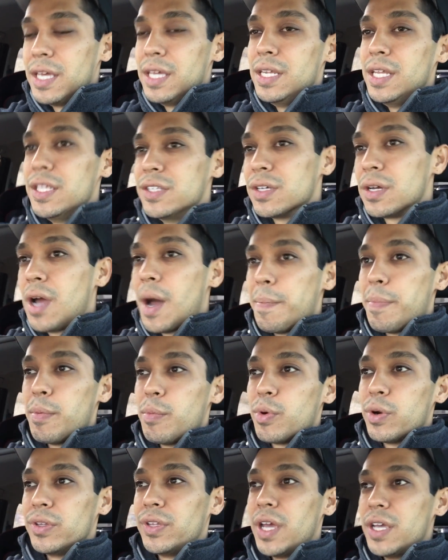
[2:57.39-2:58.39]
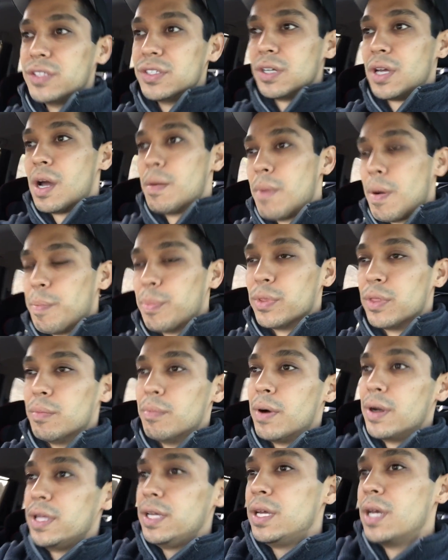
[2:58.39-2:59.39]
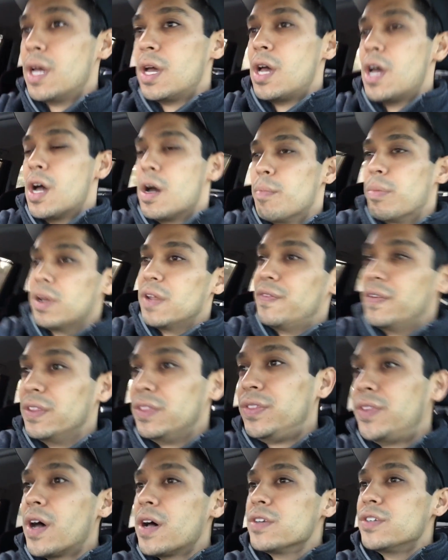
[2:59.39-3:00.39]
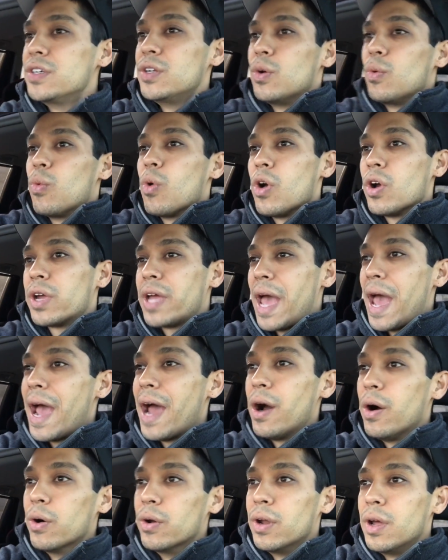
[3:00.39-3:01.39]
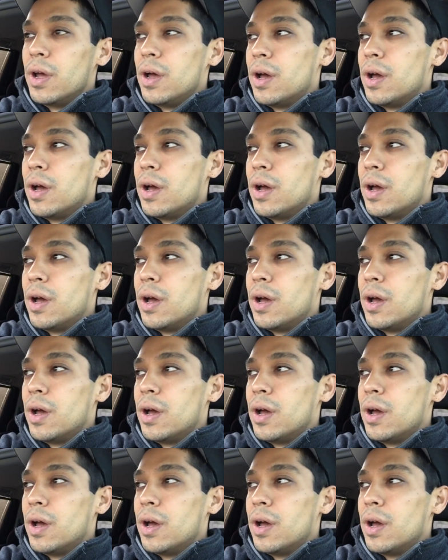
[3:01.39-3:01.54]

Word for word: He needs a couple more days to come up with the money. But if it doesn't work out,